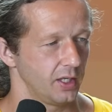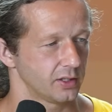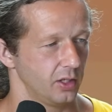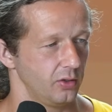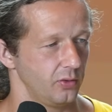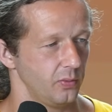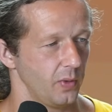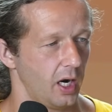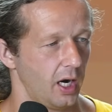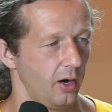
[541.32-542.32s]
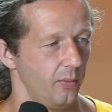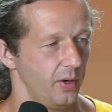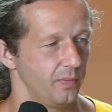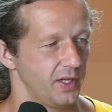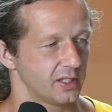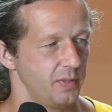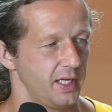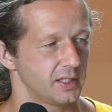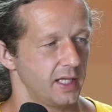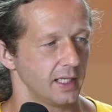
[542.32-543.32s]
So um, this
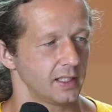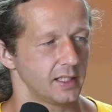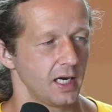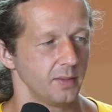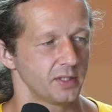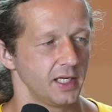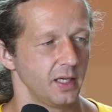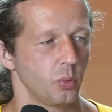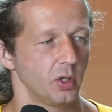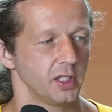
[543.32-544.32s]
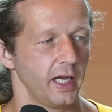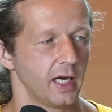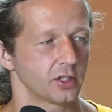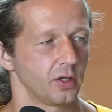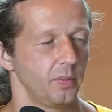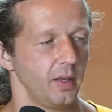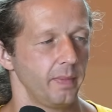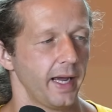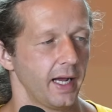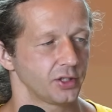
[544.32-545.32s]
means that the timestamp wasn't actually being
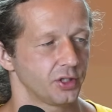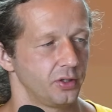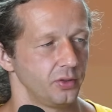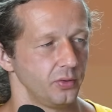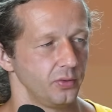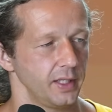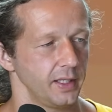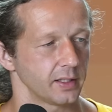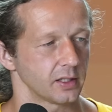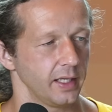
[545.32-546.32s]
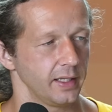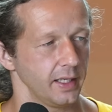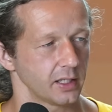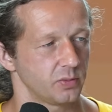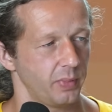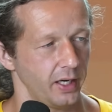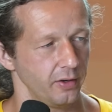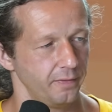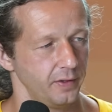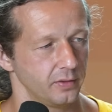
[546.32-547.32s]
passed to the ex the
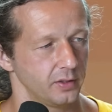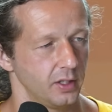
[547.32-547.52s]
expire field.